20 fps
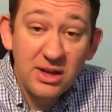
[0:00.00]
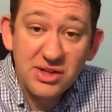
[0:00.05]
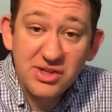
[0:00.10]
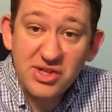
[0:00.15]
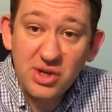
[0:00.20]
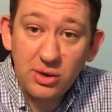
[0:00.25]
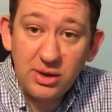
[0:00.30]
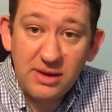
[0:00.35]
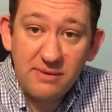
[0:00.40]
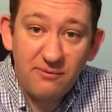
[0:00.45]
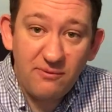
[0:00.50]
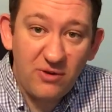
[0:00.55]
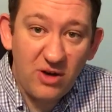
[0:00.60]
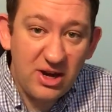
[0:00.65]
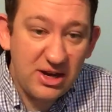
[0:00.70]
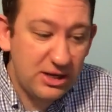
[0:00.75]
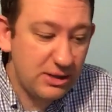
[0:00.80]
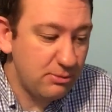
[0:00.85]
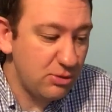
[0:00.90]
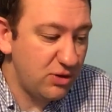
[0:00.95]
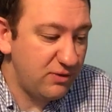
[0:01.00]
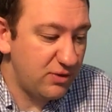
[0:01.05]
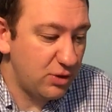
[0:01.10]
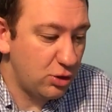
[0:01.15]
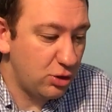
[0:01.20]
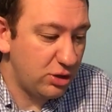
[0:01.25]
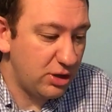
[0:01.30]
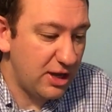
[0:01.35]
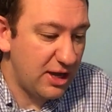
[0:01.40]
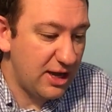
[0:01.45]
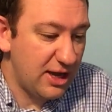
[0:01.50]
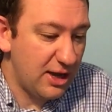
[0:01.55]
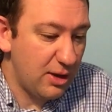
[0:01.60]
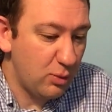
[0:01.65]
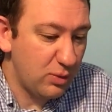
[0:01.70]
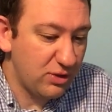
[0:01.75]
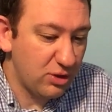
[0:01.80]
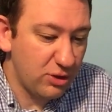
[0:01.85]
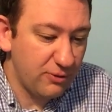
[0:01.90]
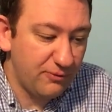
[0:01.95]
So then finally moving on,
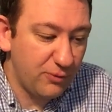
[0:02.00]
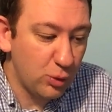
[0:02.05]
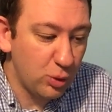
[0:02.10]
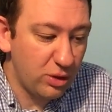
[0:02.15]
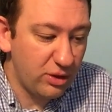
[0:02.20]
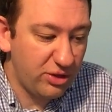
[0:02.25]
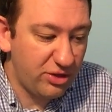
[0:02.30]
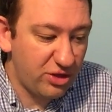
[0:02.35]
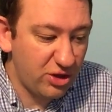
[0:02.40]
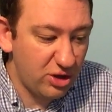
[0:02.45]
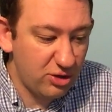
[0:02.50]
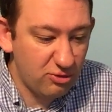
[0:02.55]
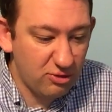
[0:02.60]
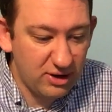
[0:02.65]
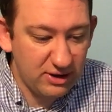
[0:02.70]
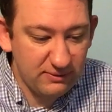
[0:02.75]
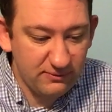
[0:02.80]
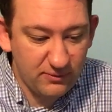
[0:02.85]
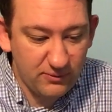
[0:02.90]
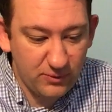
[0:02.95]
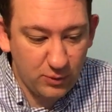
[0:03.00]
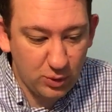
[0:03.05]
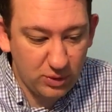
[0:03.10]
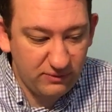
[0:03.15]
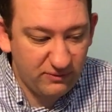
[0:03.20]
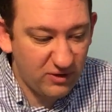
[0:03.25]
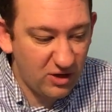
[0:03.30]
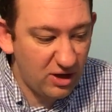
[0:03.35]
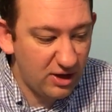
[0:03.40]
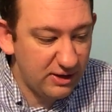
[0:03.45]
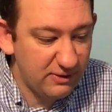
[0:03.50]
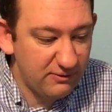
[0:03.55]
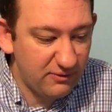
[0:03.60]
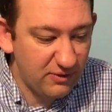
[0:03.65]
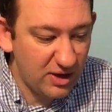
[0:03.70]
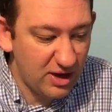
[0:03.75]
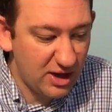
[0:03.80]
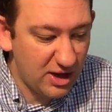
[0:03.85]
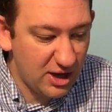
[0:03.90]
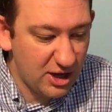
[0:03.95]
we've got the Fall of the Third Reich, 45.
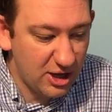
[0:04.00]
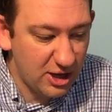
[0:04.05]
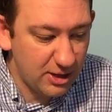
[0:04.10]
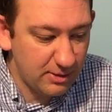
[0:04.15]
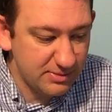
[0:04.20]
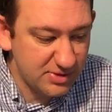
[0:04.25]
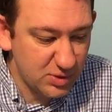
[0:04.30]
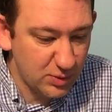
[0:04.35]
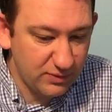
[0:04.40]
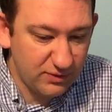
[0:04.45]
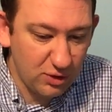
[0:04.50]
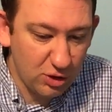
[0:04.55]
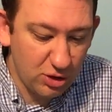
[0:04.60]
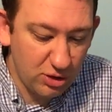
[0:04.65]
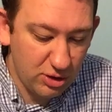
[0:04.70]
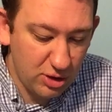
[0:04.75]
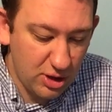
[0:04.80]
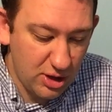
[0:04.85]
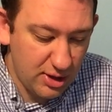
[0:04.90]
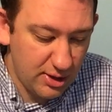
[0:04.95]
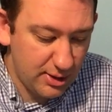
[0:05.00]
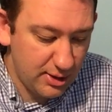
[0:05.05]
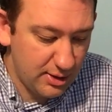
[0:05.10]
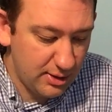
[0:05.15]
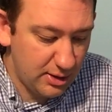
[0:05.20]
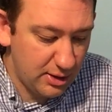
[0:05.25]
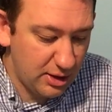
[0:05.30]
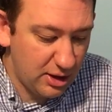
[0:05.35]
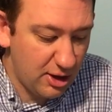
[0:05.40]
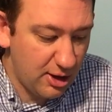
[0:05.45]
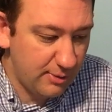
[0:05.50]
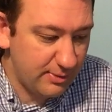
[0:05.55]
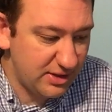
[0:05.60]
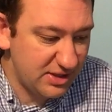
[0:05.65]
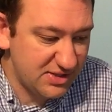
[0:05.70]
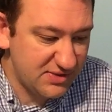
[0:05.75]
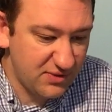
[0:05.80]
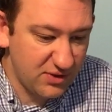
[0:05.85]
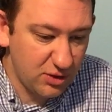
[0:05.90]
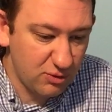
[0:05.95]
So we've got army
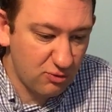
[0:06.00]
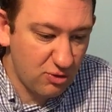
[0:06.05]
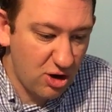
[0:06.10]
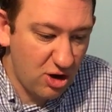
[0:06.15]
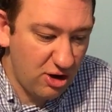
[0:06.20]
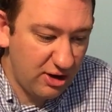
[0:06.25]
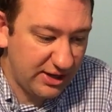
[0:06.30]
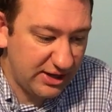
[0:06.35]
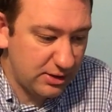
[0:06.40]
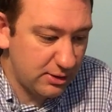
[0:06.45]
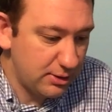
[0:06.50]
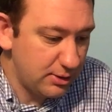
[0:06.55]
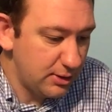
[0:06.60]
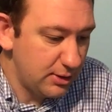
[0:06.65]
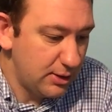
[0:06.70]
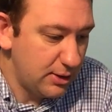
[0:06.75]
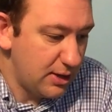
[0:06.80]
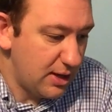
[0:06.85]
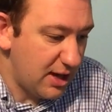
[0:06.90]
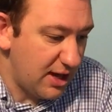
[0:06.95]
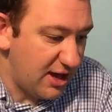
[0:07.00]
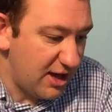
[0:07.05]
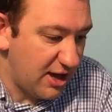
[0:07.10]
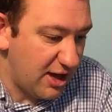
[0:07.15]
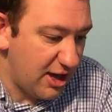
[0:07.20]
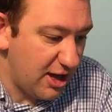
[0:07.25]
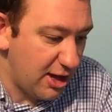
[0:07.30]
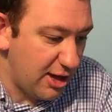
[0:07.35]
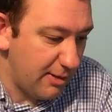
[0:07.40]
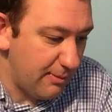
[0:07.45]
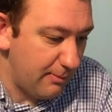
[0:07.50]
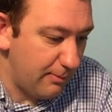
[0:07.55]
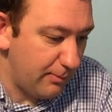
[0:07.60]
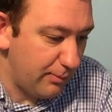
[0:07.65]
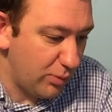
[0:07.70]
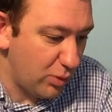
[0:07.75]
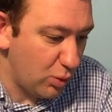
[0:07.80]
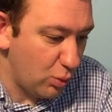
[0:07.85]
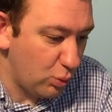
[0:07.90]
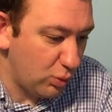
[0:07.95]
list for the Rhine.
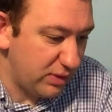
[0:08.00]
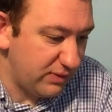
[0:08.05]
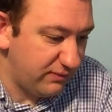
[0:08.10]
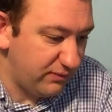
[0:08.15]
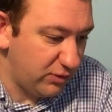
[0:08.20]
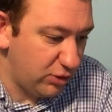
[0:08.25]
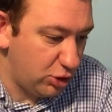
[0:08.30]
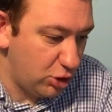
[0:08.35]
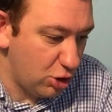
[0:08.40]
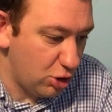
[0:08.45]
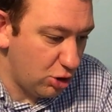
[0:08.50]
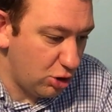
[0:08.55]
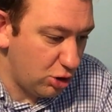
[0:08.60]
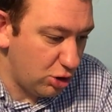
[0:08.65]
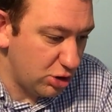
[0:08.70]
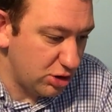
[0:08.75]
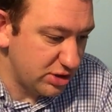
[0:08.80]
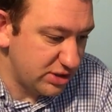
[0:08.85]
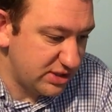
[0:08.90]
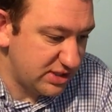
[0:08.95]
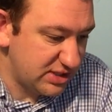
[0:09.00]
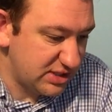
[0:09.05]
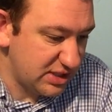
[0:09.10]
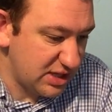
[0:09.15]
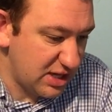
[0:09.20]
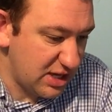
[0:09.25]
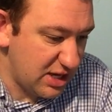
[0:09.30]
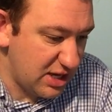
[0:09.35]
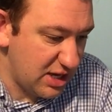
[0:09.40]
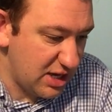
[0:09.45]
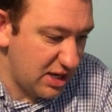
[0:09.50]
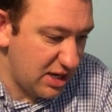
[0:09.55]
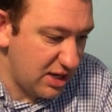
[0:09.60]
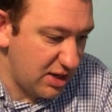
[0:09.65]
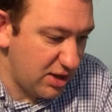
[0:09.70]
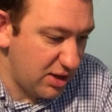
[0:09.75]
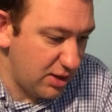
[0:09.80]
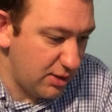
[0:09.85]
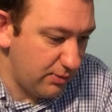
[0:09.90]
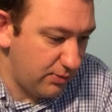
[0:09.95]
We've got
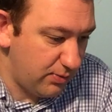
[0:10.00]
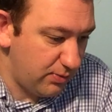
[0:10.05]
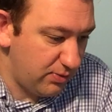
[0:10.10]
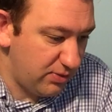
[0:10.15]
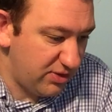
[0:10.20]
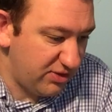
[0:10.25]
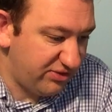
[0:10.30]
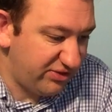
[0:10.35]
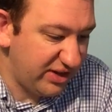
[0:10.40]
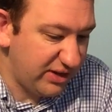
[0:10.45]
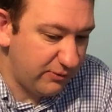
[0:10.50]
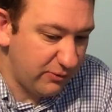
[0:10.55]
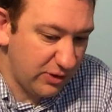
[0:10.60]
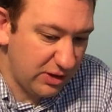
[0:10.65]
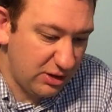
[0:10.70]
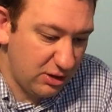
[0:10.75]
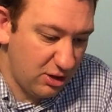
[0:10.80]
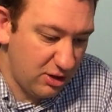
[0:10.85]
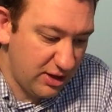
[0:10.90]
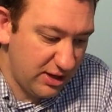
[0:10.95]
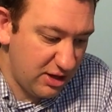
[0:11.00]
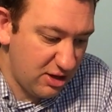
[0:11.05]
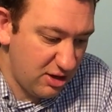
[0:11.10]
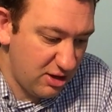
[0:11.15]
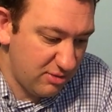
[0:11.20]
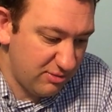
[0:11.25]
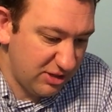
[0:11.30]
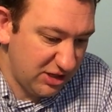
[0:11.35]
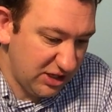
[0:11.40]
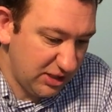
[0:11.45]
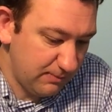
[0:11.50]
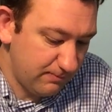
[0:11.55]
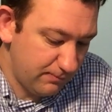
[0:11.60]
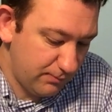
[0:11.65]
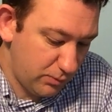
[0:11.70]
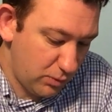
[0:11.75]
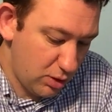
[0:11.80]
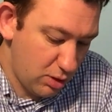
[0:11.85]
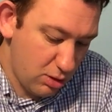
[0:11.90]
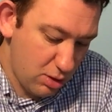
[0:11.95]
the Siegfried Line army,
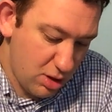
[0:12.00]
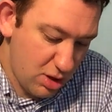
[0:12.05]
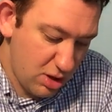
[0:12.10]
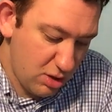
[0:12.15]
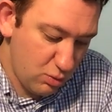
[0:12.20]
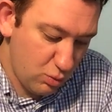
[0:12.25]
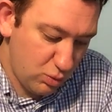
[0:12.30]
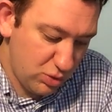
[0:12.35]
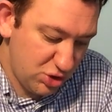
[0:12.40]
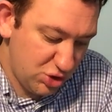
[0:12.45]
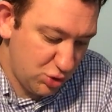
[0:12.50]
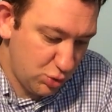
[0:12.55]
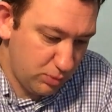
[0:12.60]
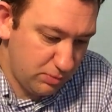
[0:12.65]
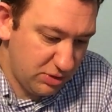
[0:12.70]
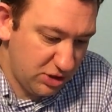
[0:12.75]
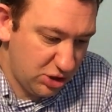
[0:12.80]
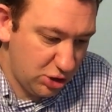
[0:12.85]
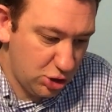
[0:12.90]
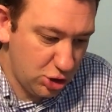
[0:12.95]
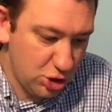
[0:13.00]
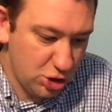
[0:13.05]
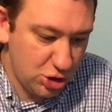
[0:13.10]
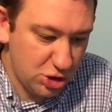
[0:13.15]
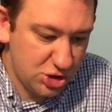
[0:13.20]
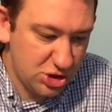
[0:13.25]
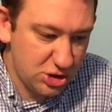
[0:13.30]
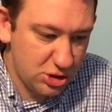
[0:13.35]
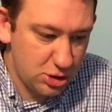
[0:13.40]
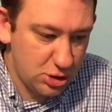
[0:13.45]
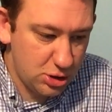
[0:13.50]
which would be good.